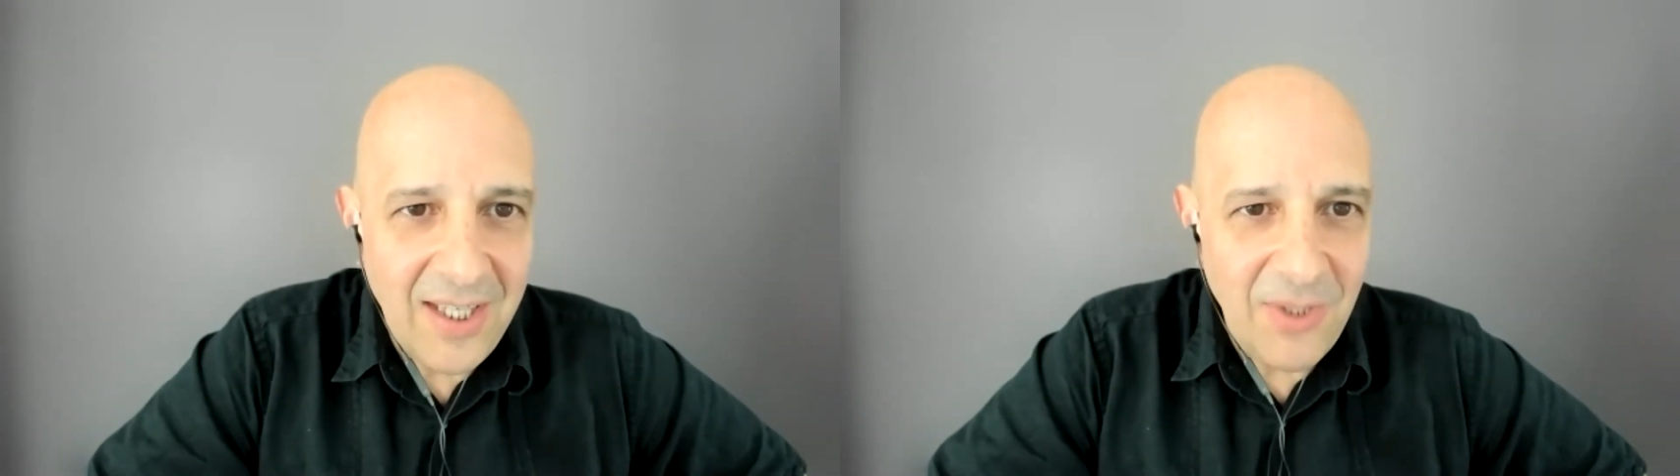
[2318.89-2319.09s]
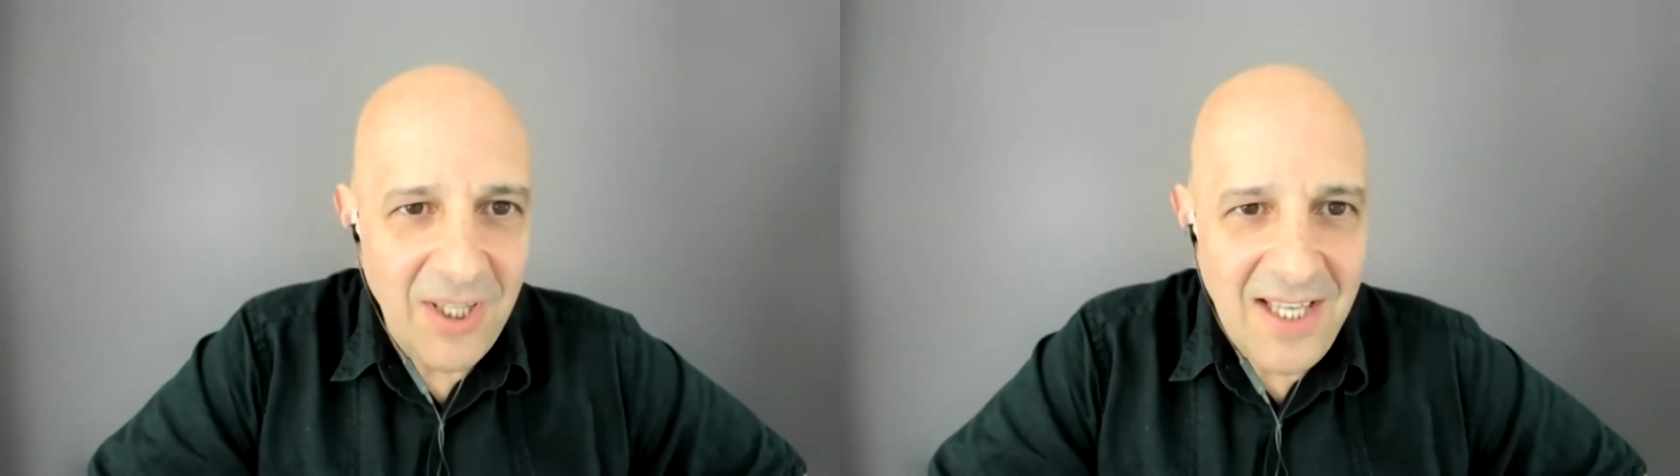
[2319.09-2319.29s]
and
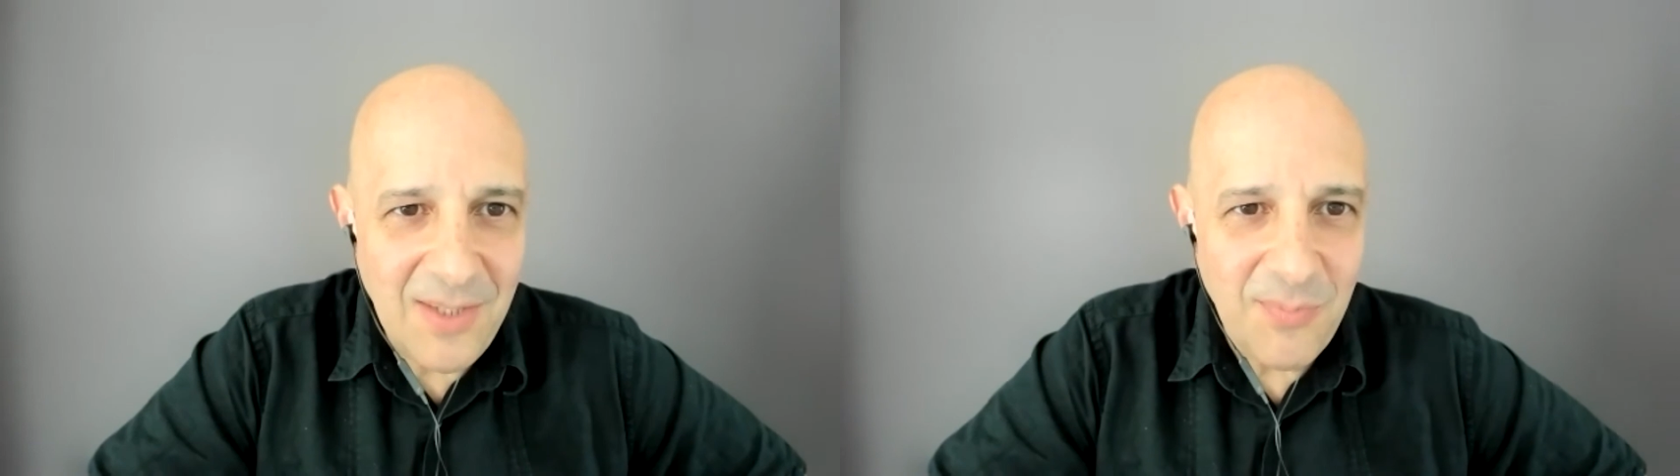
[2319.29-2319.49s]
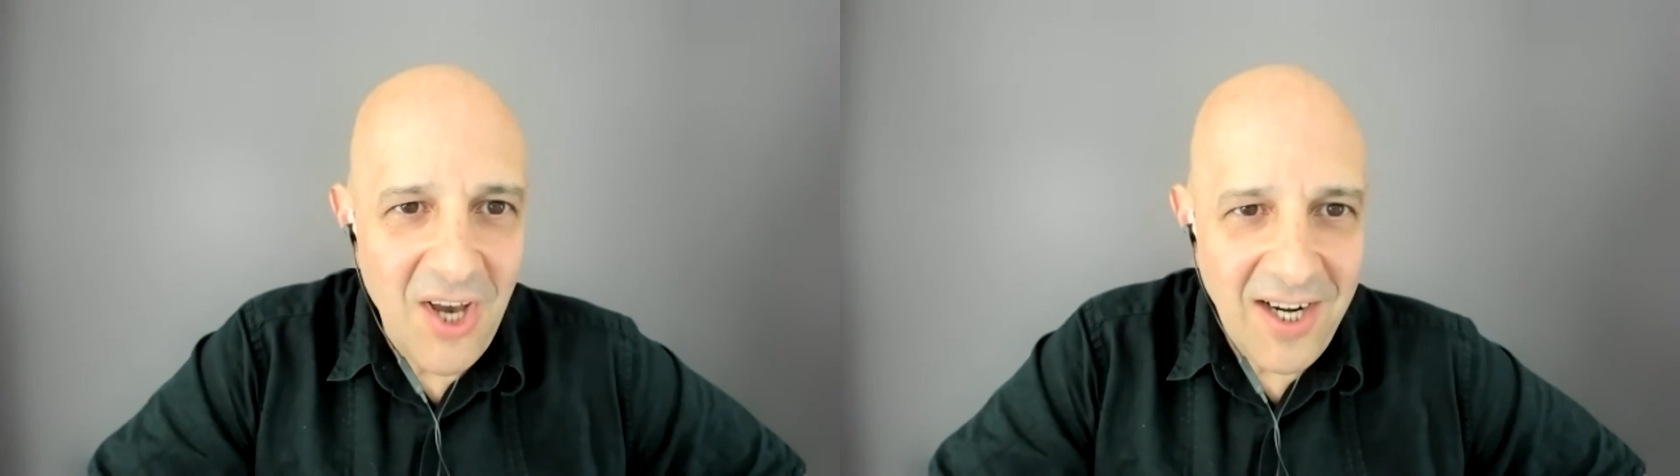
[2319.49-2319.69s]
I'm glad you
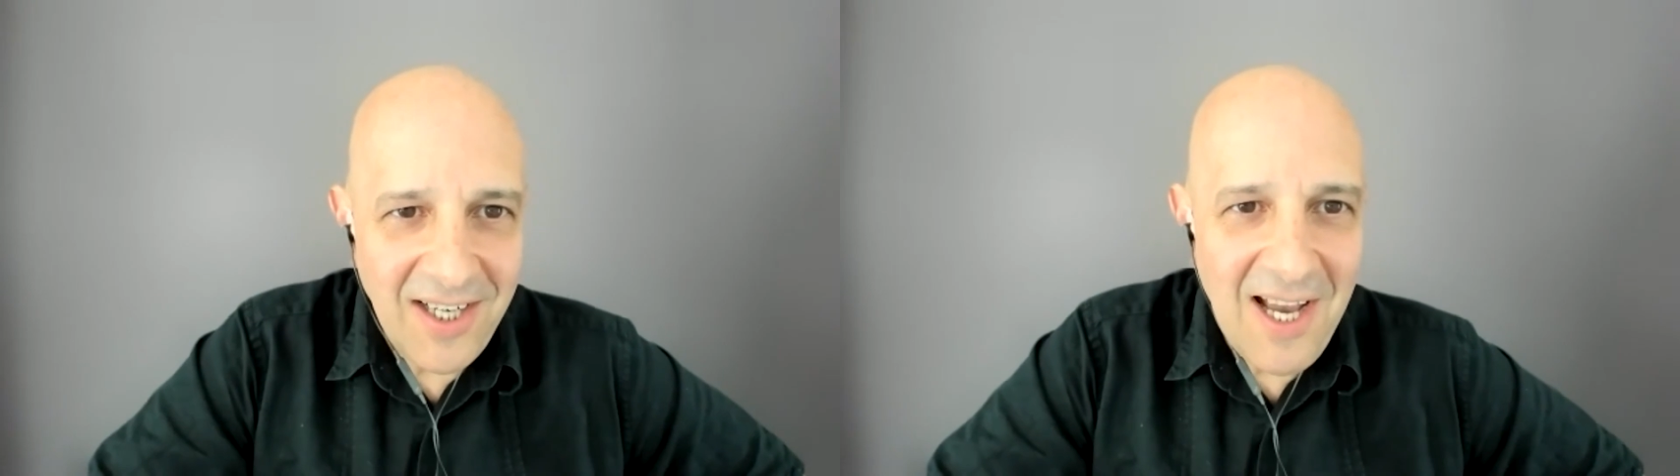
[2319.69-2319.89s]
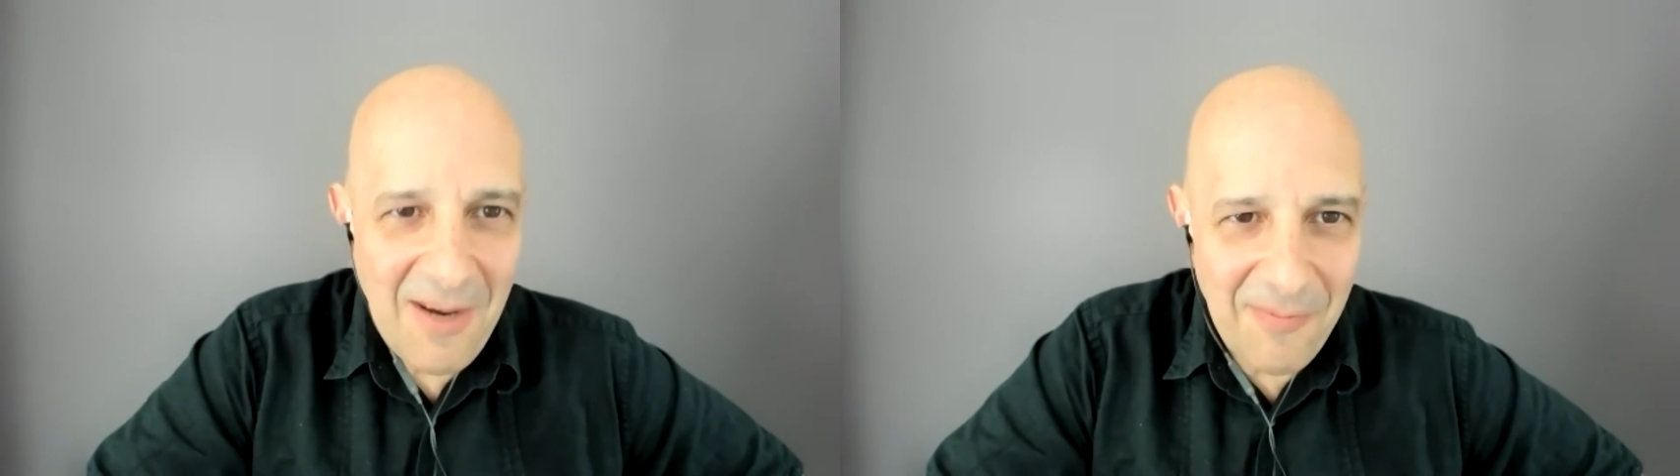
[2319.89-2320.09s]
brought
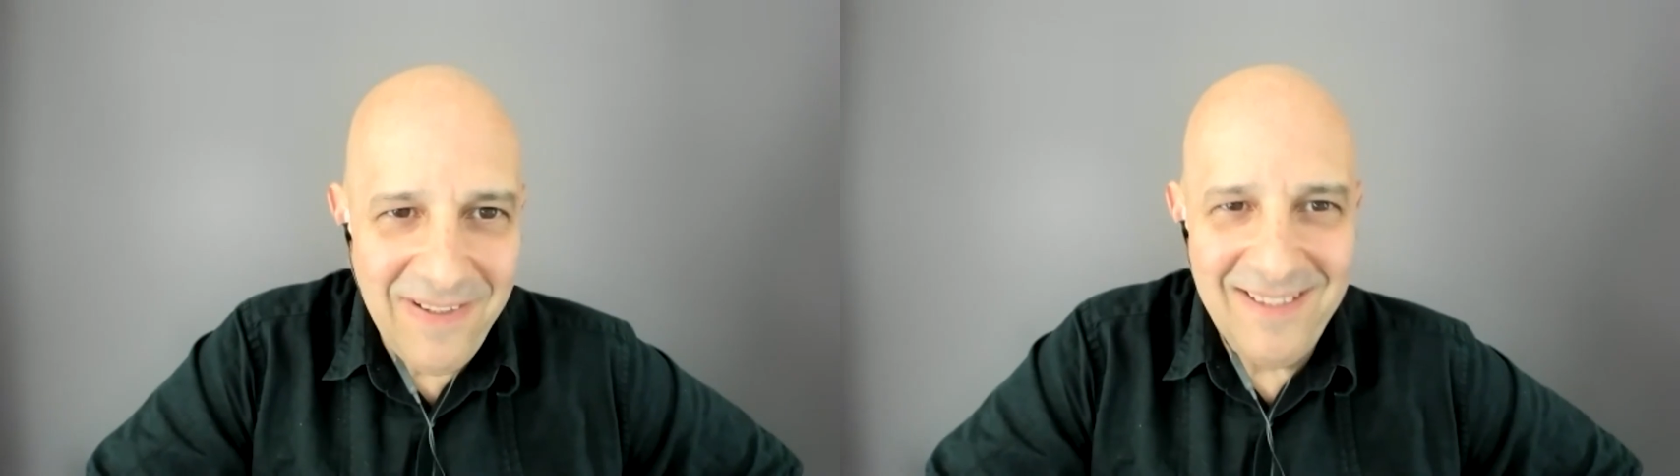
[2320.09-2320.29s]
it up.